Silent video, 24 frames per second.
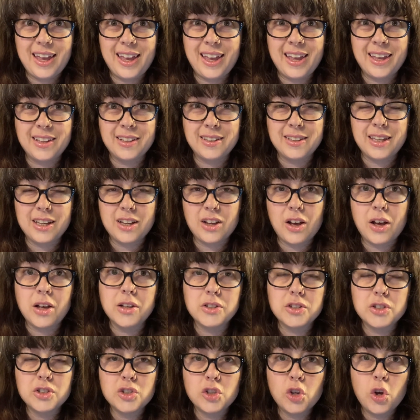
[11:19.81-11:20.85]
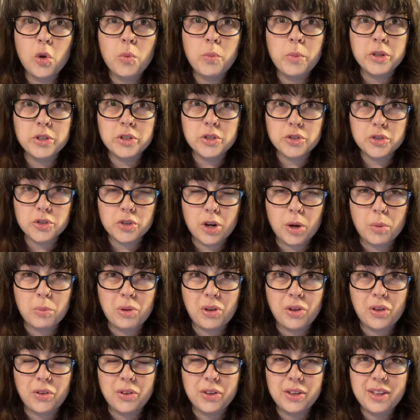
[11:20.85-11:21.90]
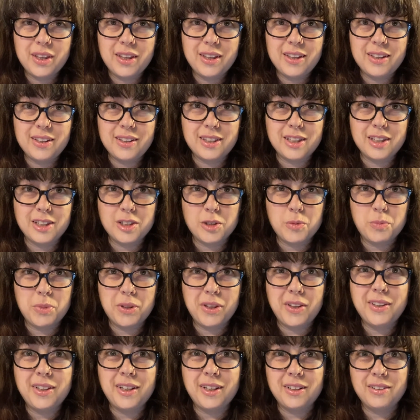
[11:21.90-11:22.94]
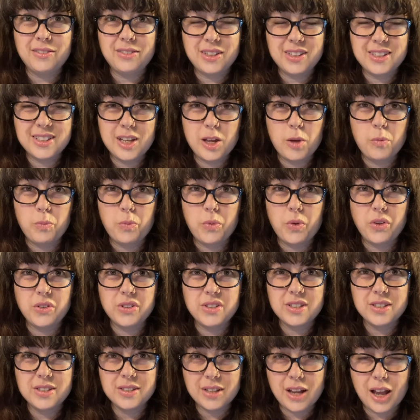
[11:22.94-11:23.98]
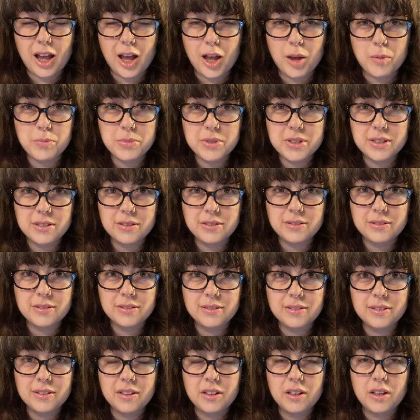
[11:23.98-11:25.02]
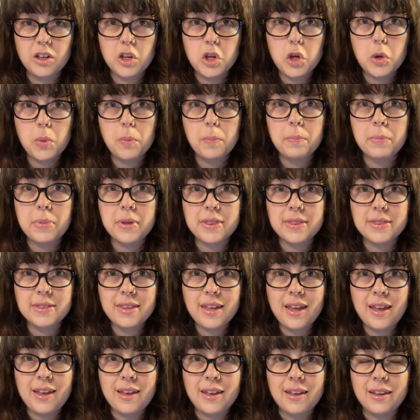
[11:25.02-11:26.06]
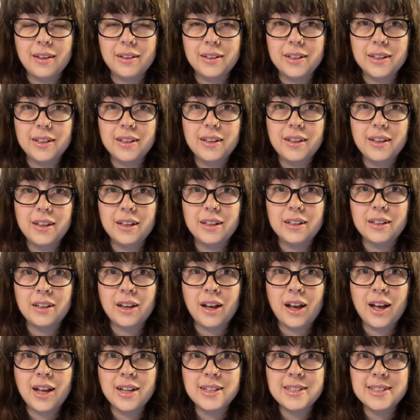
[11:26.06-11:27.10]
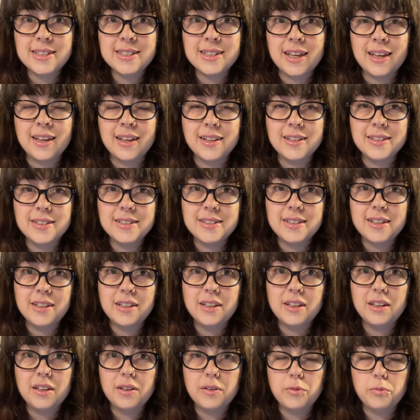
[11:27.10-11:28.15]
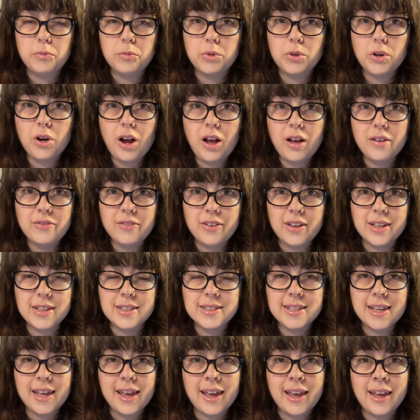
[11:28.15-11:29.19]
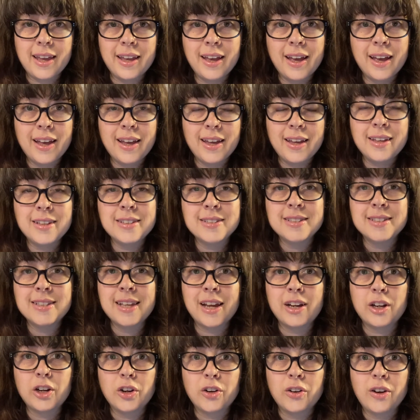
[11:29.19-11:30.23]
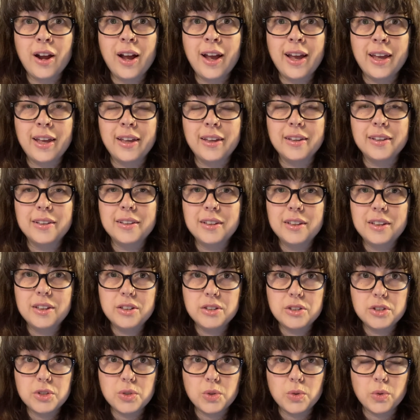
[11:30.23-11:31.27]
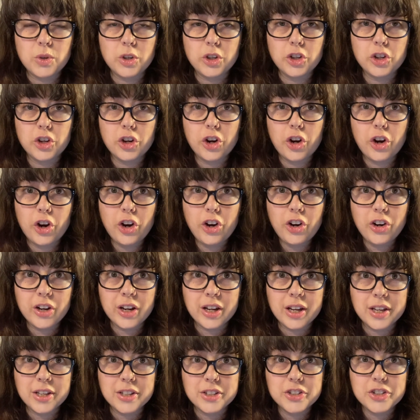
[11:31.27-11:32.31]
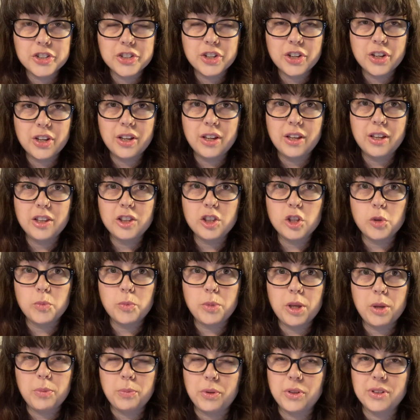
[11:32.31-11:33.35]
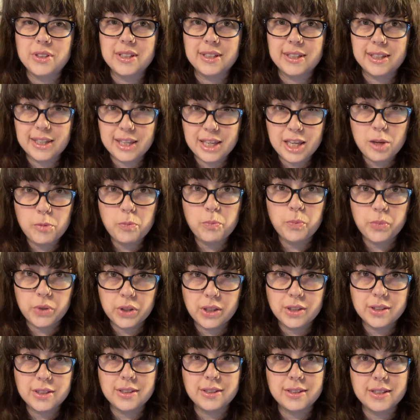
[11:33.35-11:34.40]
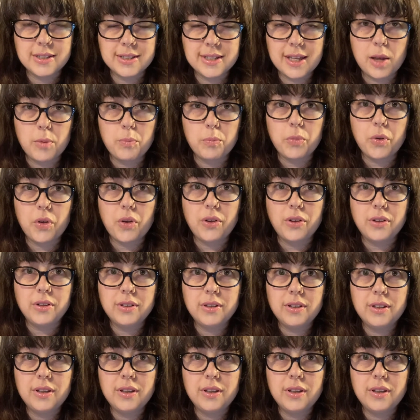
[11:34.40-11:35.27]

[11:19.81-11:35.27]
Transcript: And they caused so much trouble that the building of the temple stopped. But then God sent prophets Haggai and Zechariah to encourage the people to keep building the temple,